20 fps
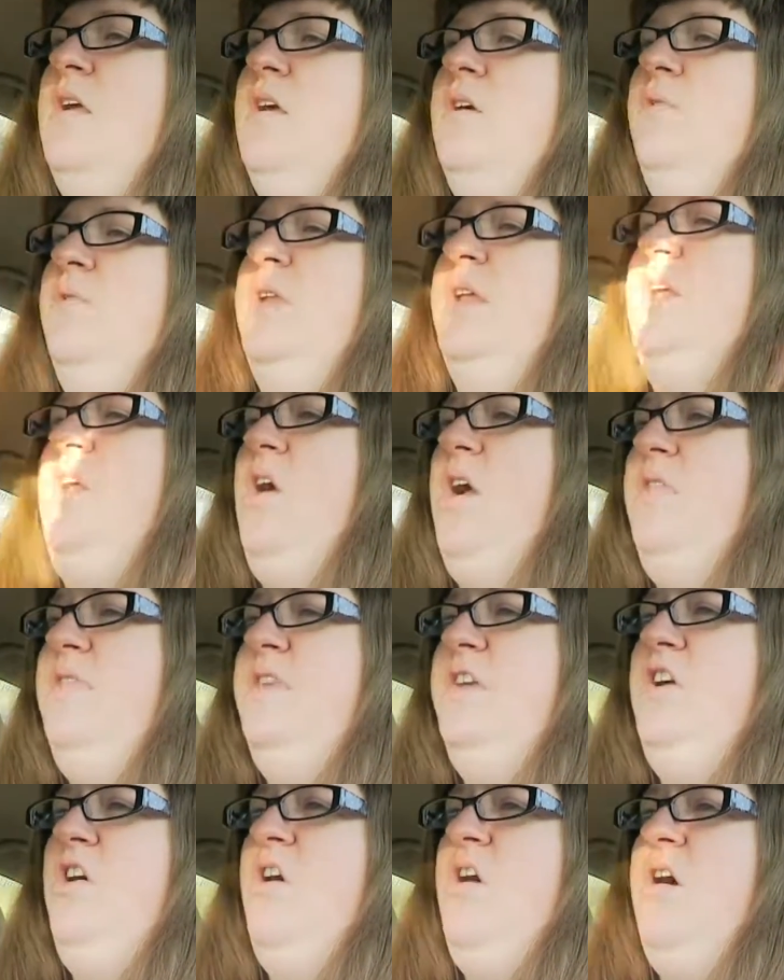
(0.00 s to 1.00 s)
When I got in
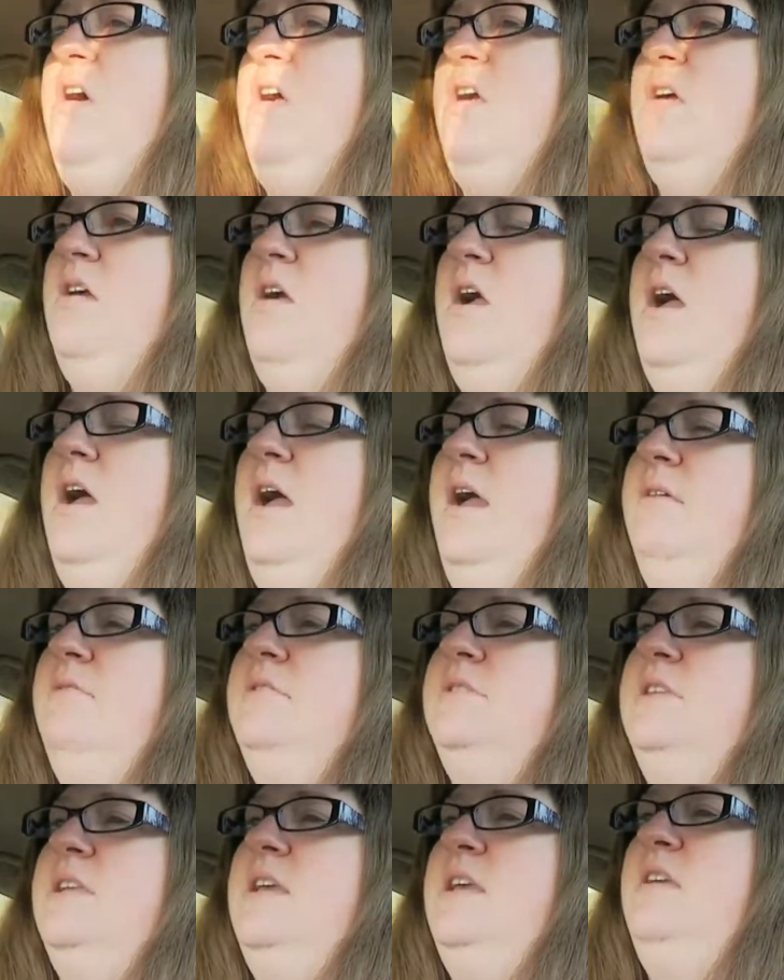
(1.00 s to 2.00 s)
the car, I
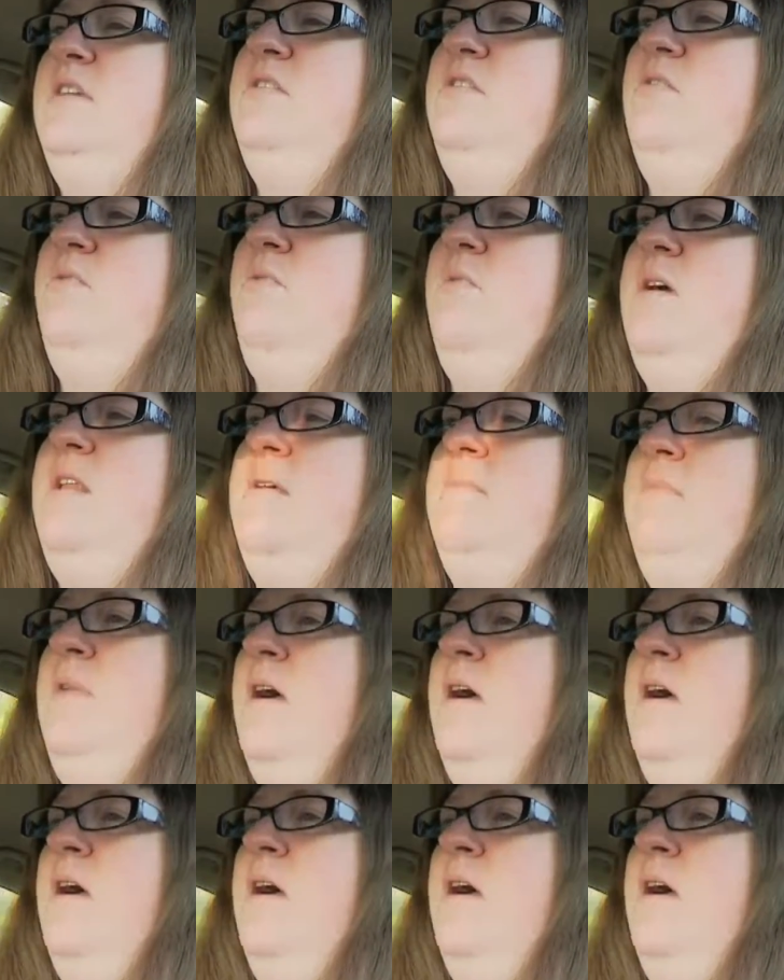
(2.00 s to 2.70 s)
was like, you know what, I'm